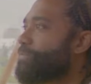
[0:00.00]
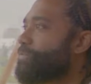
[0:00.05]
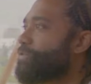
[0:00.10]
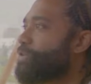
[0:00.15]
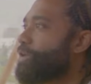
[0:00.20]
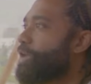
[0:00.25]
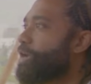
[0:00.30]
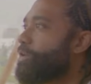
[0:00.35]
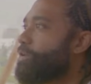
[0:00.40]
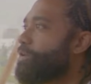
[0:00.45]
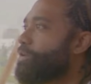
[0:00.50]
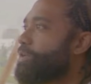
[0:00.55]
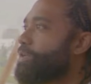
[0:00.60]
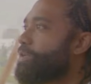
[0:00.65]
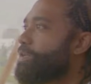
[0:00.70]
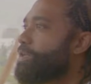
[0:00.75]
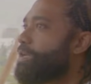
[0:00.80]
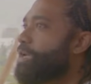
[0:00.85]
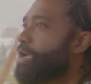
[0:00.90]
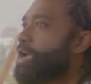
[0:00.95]
You know,
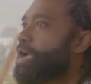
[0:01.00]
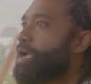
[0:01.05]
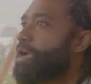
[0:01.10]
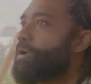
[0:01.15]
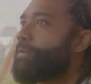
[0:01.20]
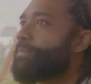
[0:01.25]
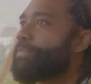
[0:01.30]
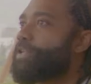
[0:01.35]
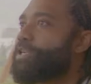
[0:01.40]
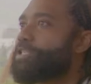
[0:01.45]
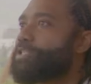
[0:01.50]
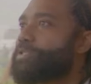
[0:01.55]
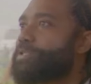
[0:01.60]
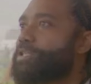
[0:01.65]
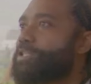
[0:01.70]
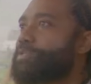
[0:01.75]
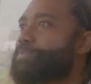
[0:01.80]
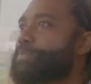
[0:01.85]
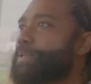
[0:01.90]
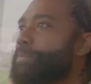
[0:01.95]

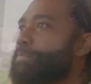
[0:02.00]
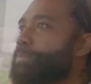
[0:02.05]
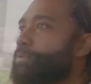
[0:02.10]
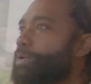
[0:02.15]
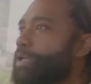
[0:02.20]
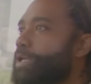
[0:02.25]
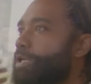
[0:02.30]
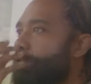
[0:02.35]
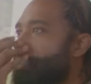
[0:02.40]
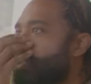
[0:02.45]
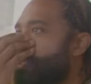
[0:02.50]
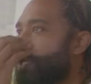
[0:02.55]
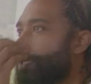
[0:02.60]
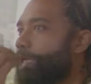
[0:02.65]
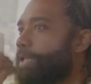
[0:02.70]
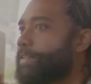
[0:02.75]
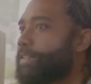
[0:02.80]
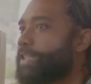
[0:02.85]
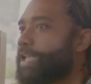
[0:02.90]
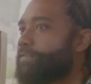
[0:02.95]
there's people here
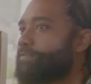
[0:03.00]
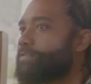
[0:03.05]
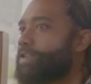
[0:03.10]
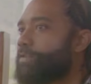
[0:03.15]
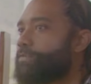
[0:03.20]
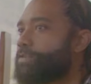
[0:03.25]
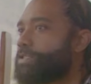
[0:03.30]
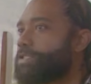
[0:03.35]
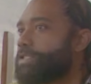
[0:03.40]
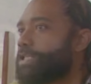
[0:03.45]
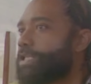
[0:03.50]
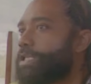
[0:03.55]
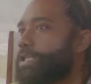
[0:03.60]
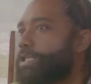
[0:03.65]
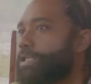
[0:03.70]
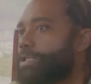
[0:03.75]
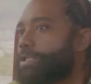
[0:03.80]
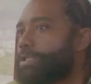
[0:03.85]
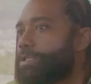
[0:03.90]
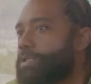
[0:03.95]
that they've never
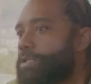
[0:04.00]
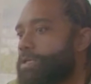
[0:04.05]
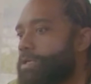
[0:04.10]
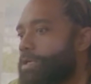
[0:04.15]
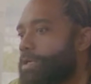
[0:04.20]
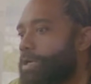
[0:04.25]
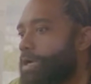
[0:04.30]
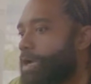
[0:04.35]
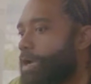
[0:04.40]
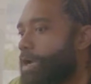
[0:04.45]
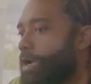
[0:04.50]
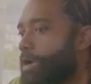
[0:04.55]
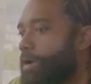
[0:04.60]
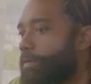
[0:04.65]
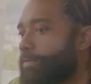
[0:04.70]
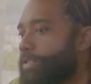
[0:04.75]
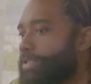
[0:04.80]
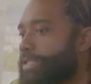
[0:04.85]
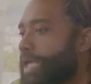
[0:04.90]
seen the